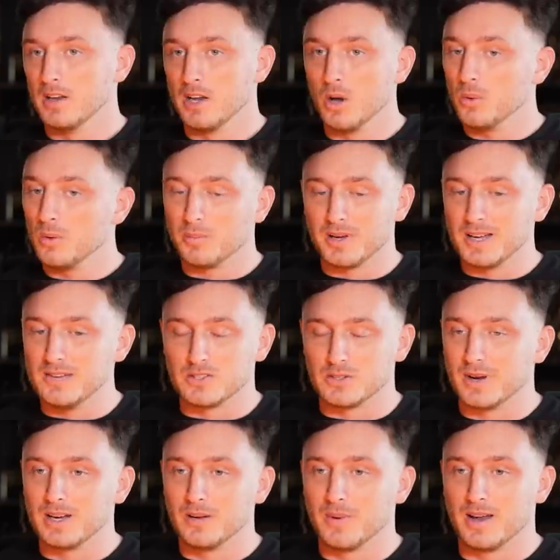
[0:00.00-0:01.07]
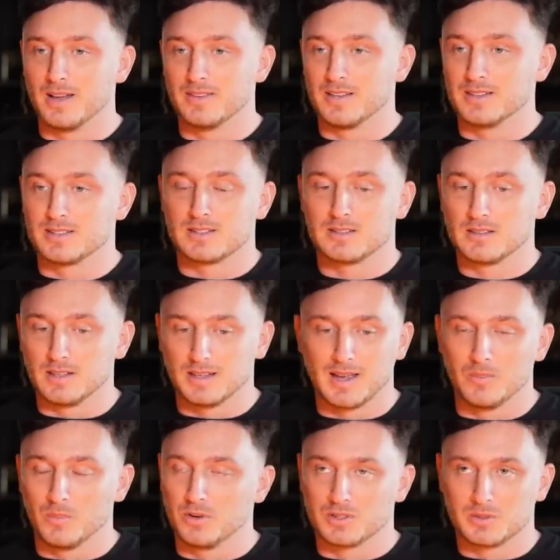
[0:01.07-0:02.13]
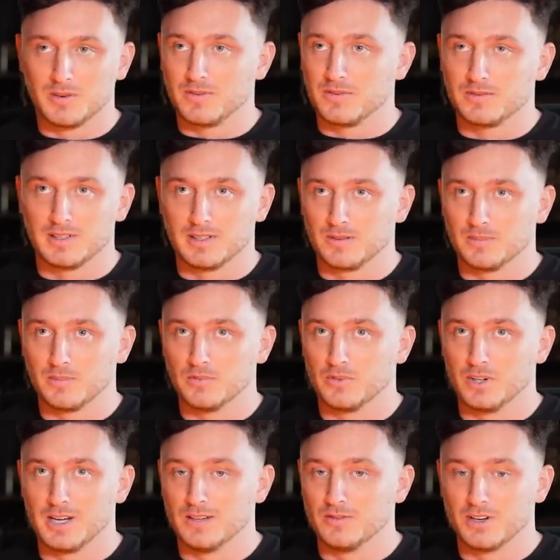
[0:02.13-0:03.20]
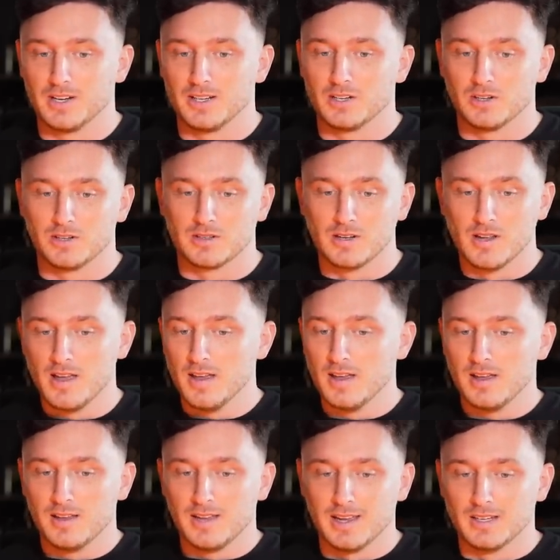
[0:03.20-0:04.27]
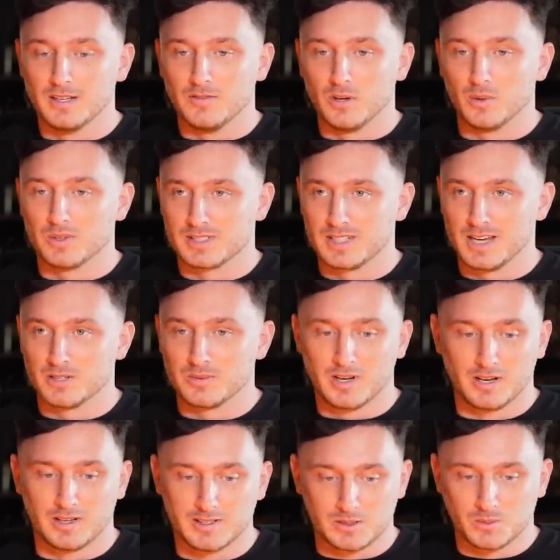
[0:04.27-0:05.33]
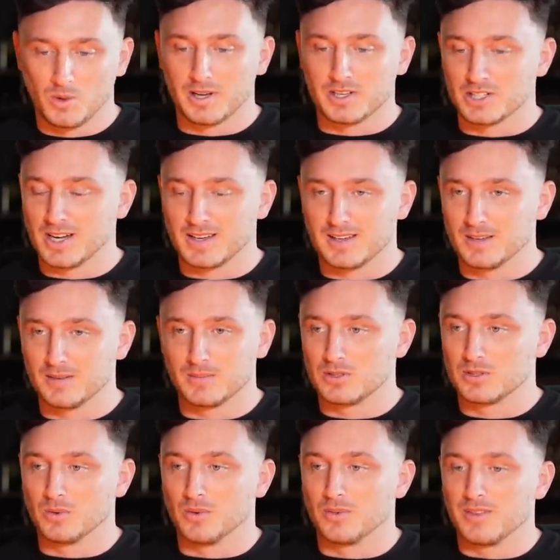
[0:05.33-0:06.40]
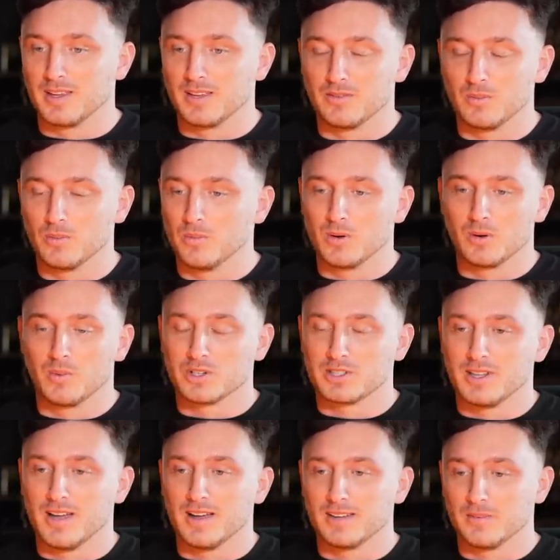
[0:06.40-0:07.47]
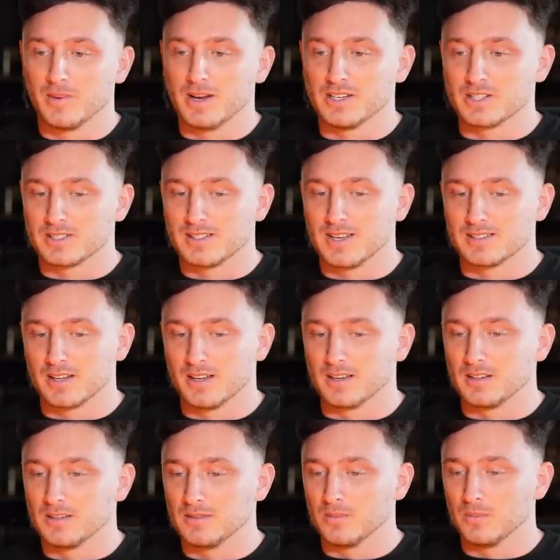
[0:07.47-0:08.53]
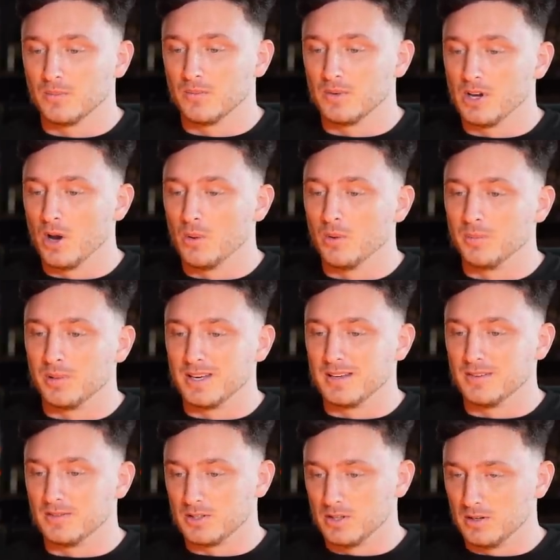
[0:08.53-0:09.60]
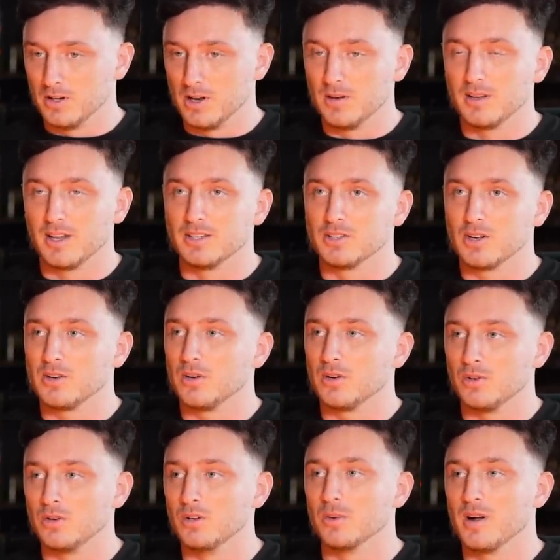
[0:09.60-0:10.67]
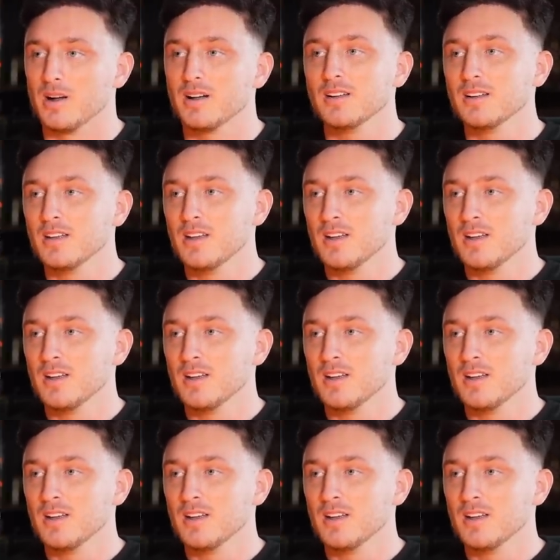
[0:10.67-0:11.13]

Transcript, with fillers: no one believes you anyway. And there's again, Will Smith did a really, really good interview on stage when like this white jacket sort of thing, if you want to watch that, where he just says like no one believes no, like you don't know who you are.